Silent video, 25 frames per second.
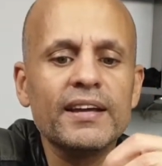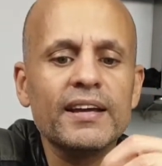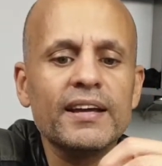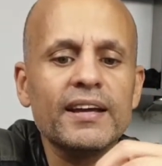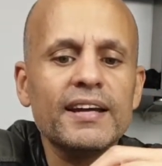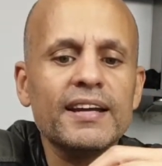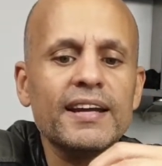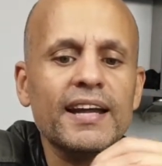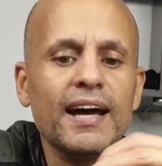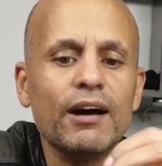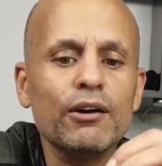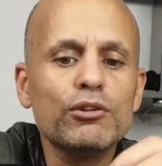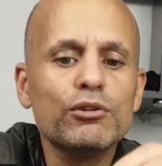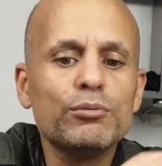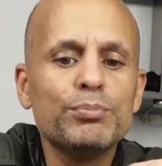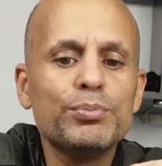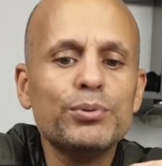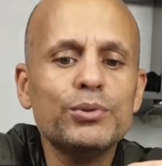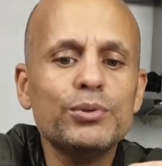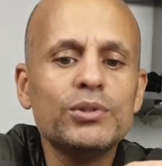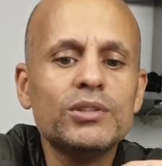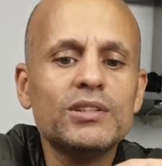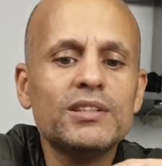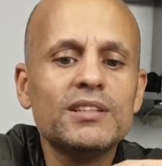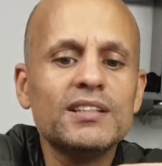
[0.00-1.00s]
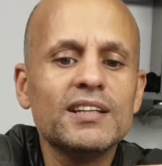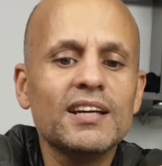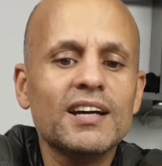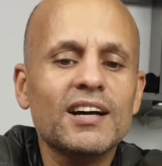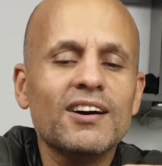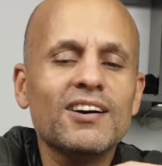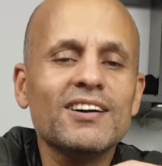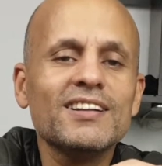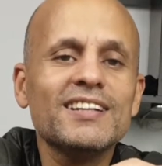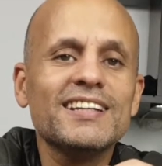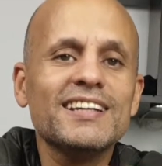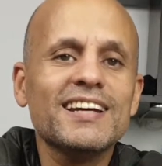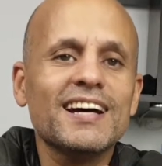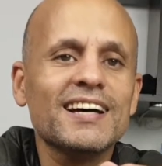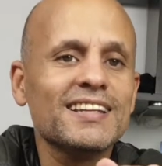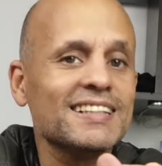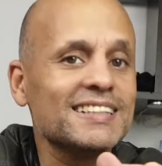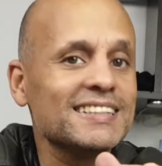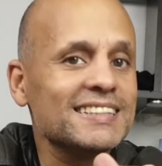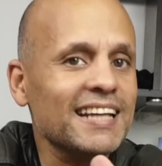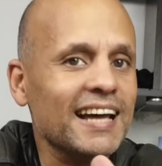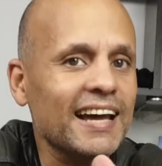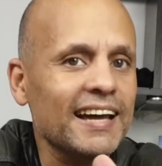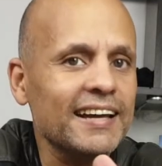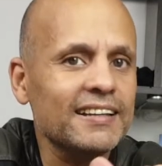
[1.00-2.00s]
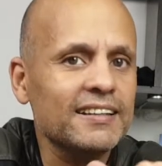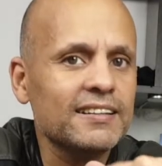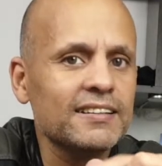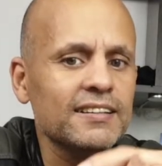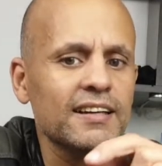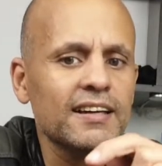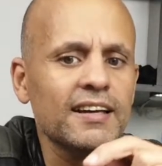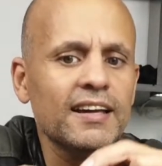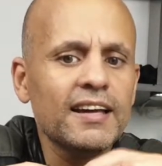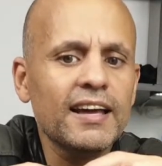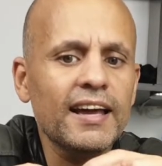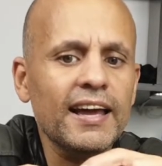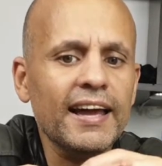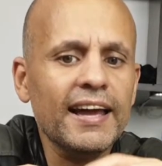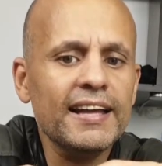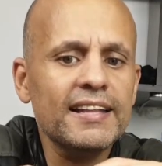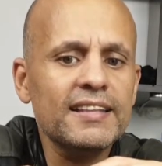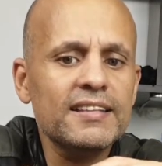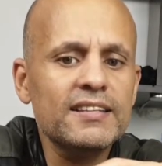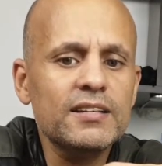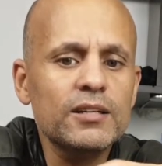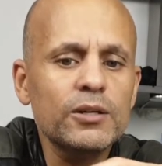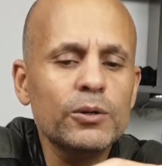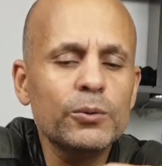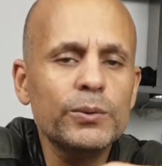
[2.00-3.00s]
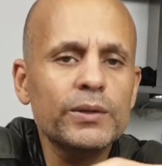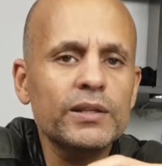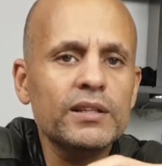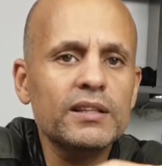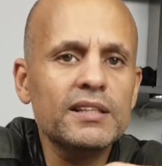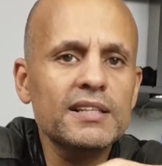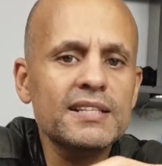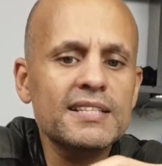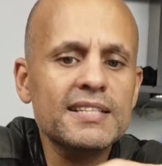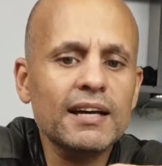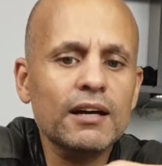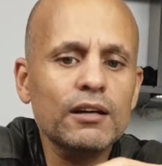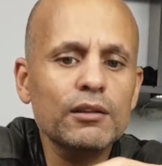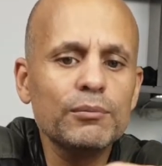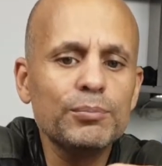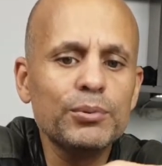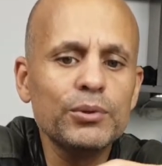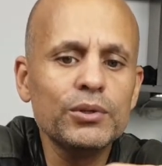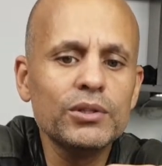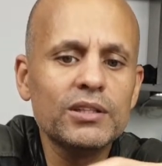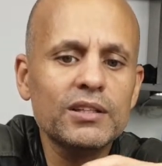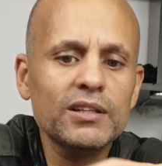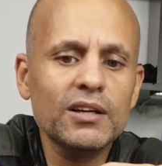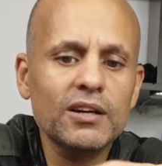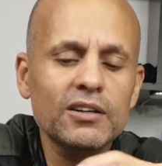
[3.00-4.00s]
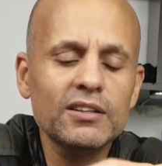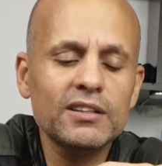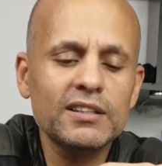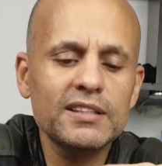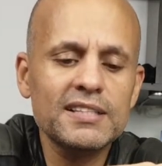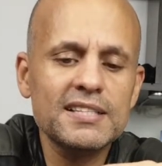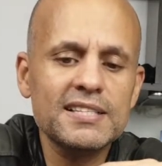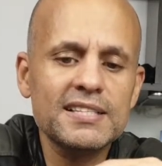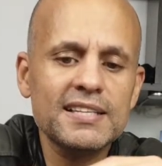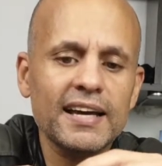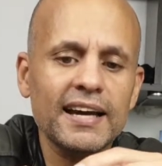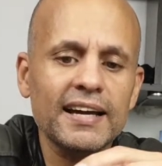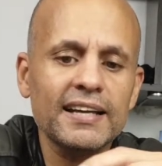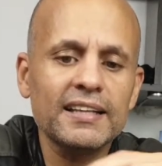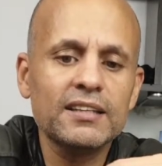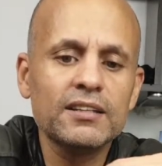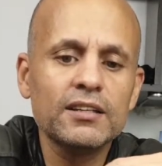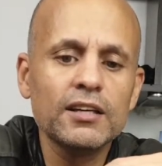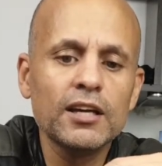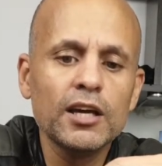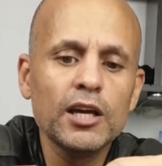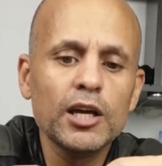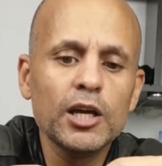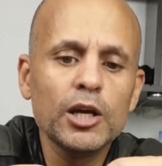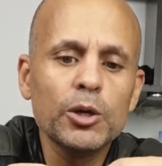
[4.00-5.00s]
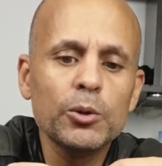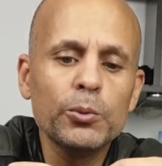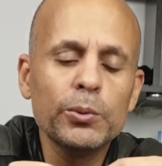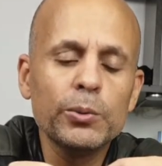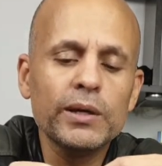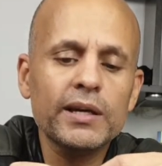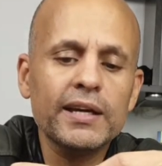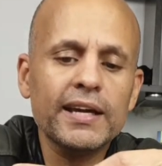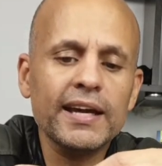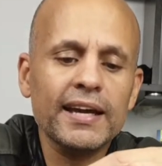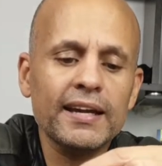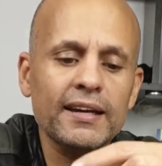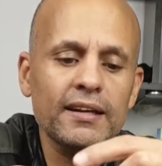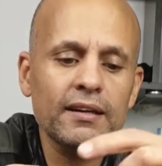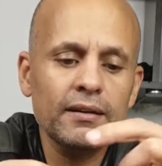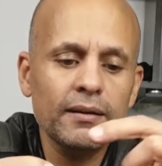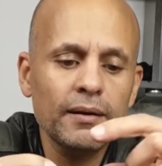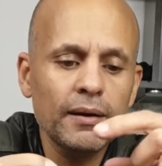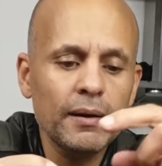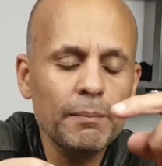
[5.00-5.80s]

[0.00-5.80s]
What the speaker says: an output on the other side. And with this output on this side, we can